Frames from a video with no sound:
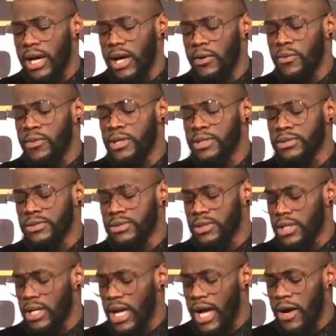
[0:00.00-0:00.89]
I wouldn't
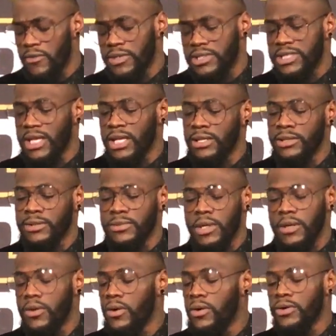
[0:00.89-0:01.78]
I would tell
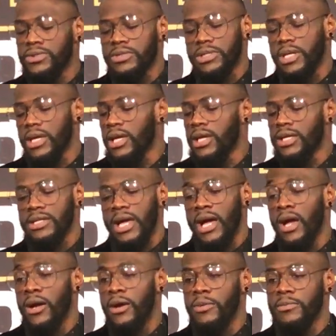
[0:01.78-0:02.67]
them don't hold your head
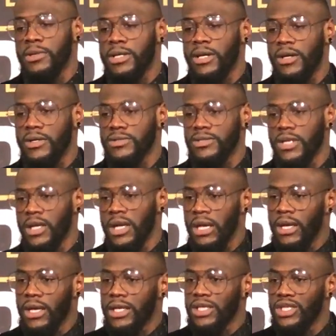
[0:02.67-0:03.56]
down because
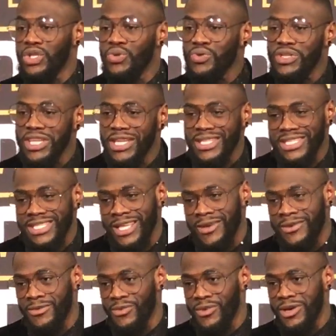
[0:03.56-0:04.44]
you did
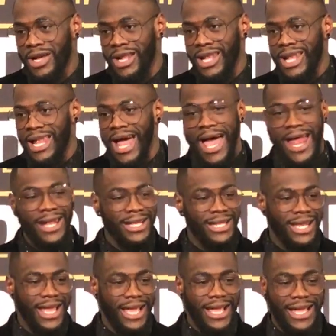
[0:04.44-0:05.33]
something with a lot
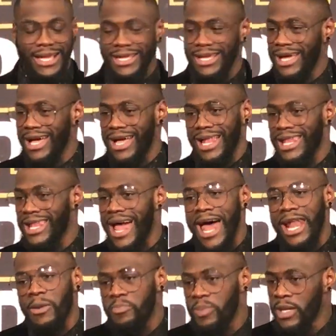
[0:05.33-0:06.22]
of a
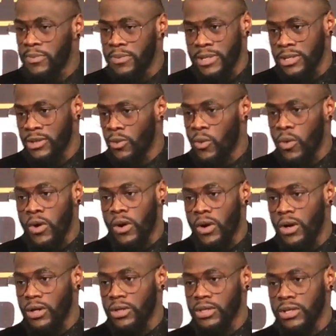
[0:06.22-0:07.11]
lot of people in the
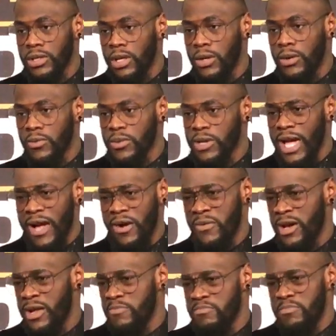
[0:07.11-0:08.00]
world. You know, we
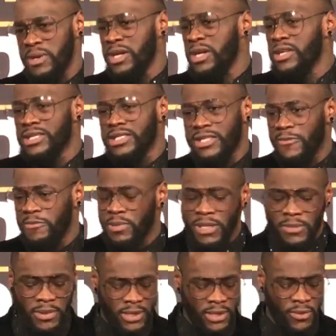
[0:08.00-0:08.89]
got what billions of
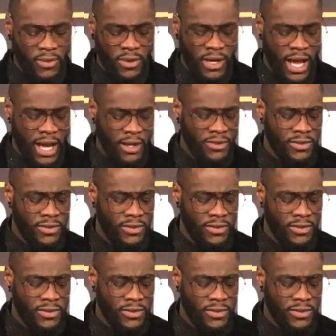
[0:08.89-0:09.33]
people in the world.